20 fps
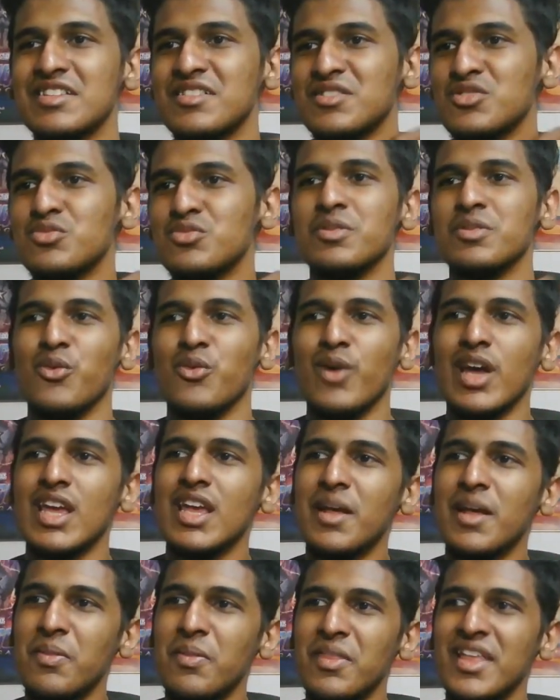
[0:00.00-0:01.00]
stupid
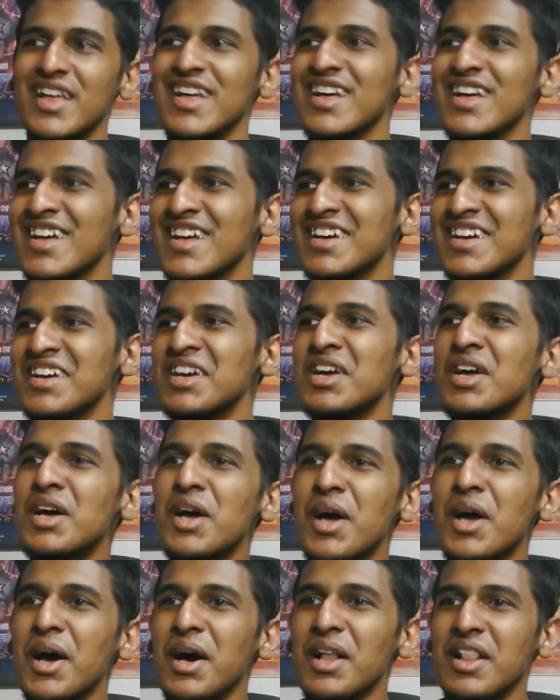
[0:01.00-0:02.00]
way.
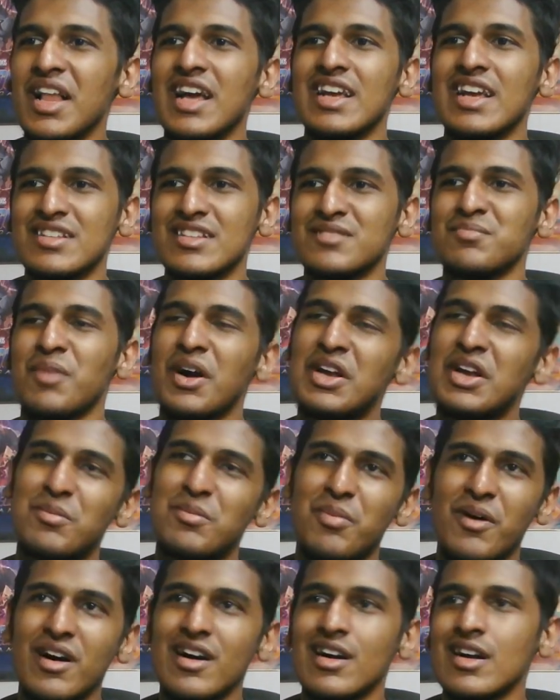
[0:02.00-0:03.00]
Like Spider
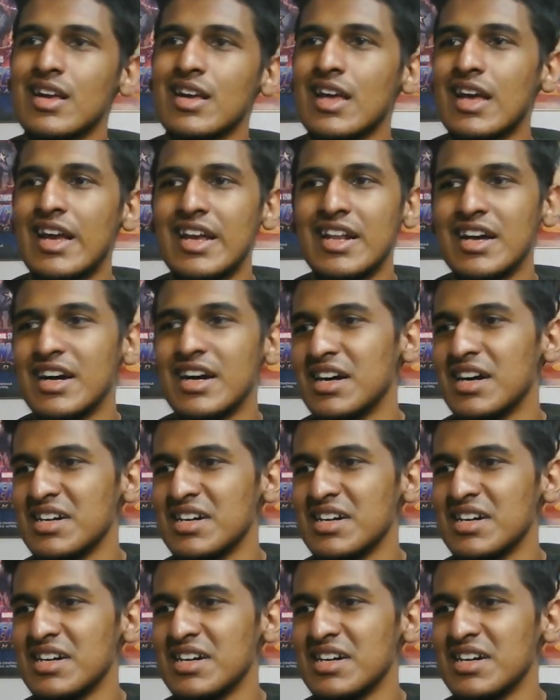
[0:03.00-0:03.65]
Punk and